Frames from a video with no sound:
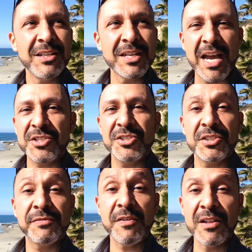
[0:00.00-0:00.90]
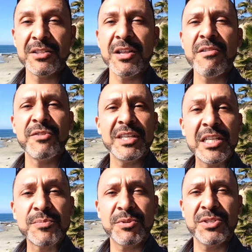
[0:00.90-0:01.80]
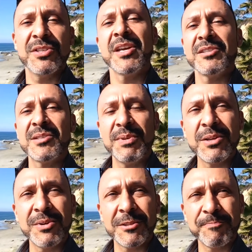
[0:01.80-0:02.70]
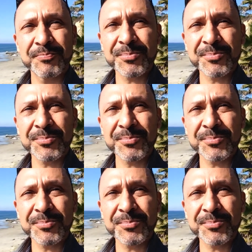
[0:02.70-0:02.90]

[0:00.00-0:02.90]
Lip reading: to actually just fall in love with each person that you speak with?